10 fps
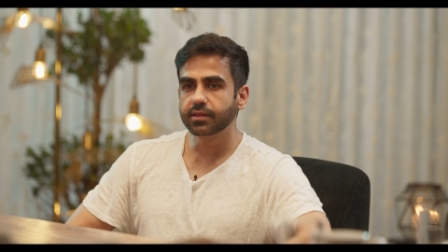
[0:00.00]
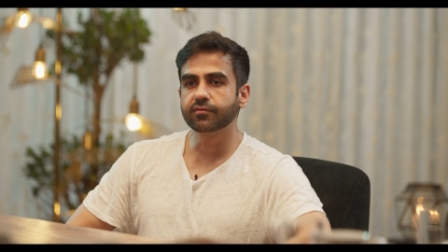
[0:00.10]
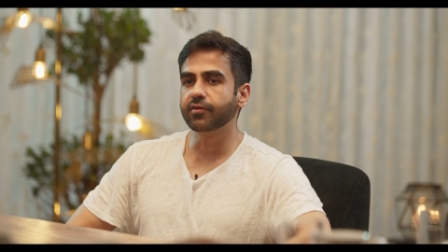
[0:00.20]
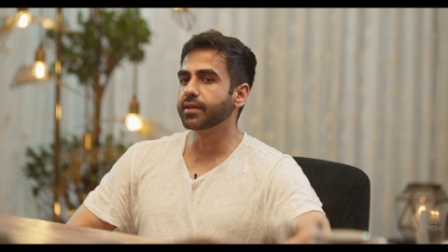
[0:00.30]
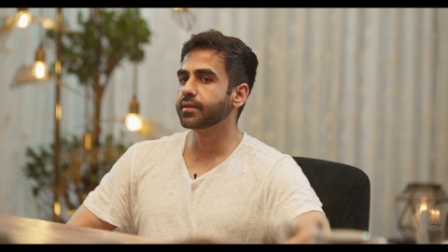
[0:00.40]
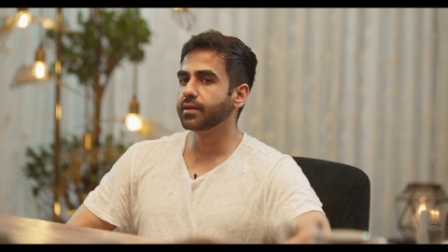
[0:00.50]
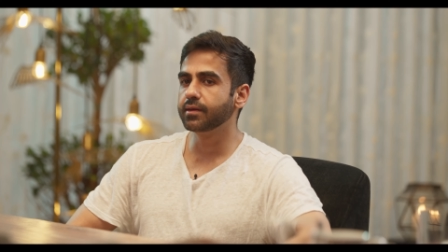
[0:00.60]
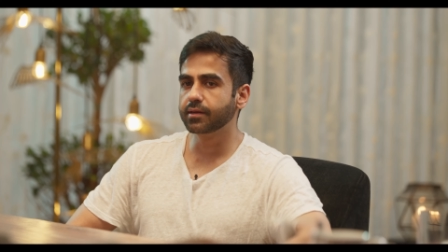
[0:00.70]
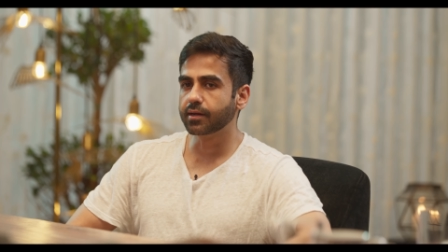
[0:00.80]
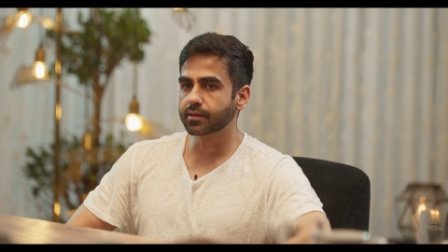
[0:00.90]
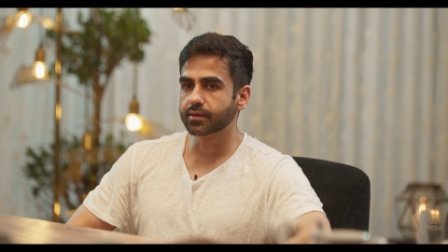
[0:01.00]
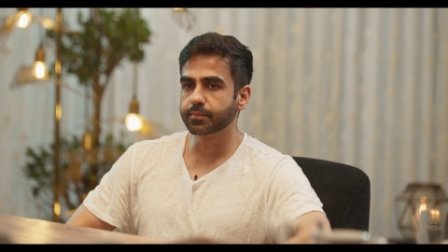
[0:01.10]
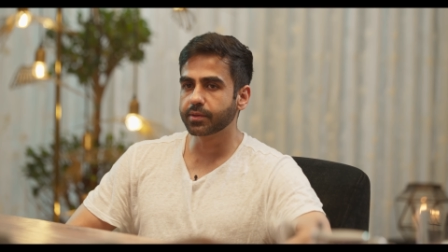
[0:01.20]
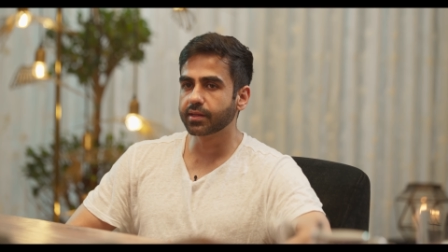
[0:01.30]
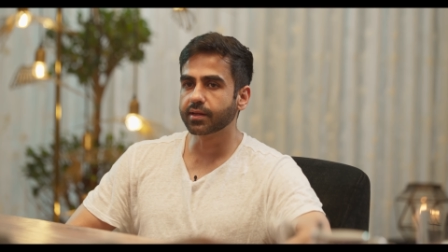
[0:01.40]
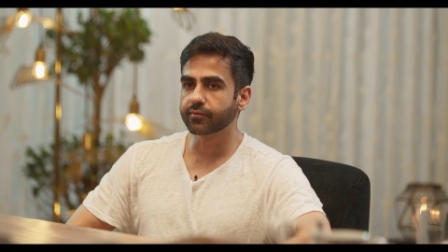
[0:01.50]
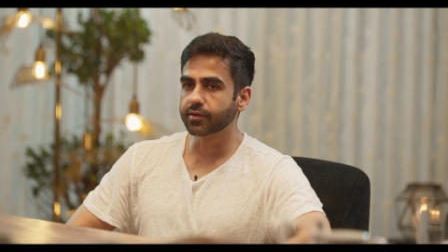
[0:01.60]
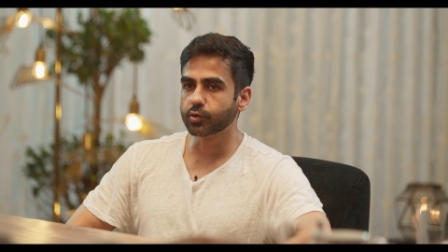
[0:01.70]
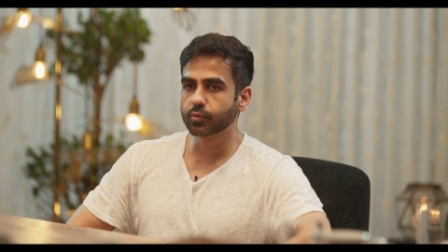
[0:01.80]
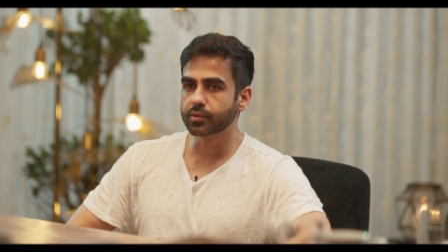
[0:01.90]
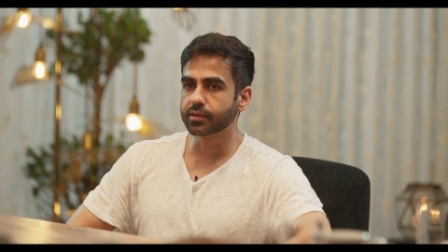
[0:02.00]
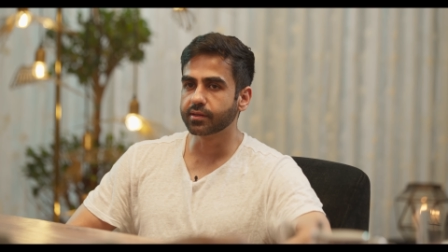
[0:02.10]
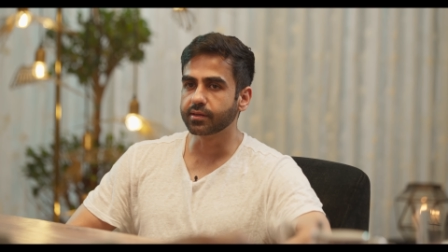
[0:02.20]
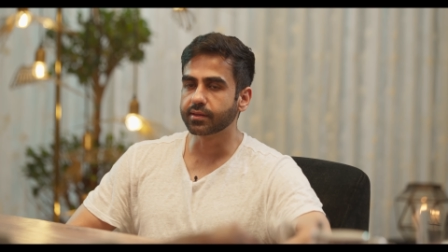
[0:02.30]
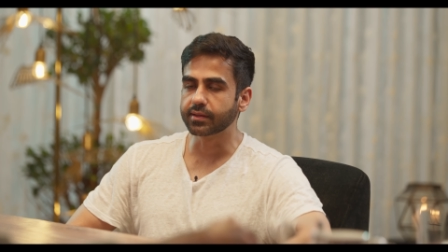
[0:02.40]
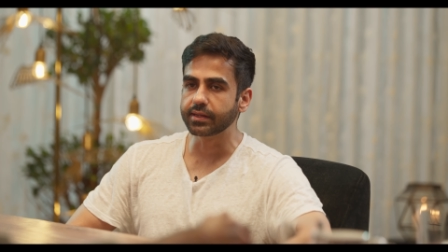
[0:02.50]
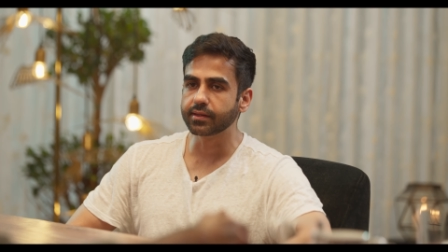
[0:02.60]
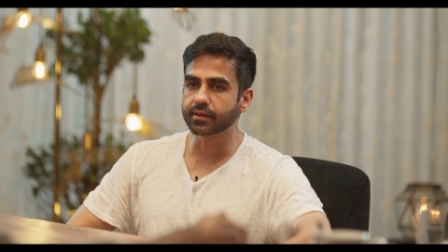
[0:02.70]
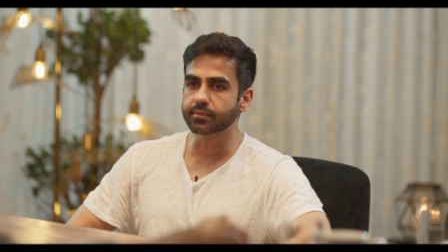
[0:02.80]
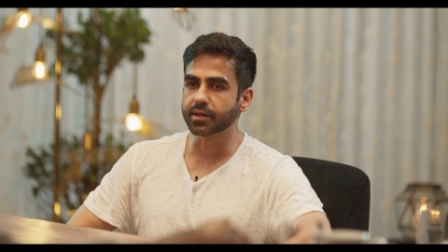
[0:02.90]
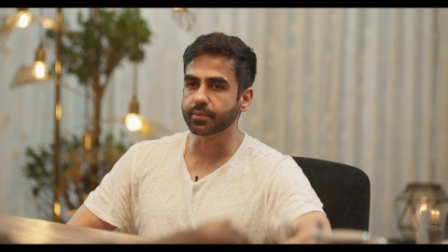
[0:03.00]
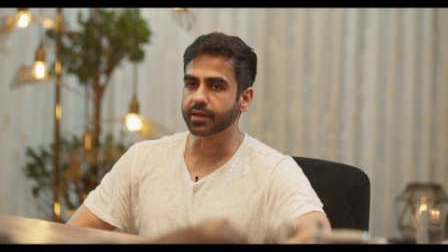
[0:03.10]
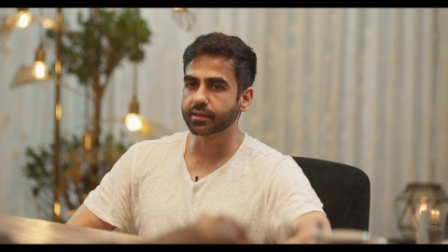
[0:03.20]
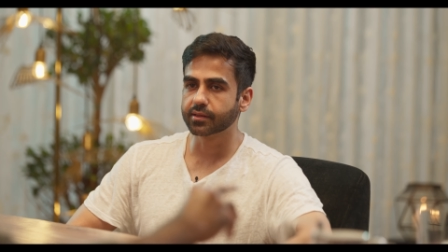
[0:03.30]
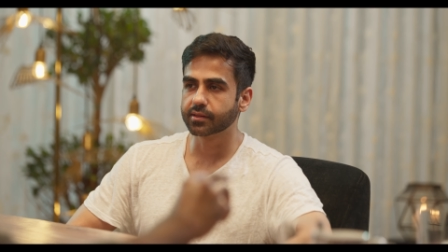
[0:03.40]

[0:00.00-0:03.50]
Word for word: These fancy car companies have that, no? Mercedes, lease and buyback.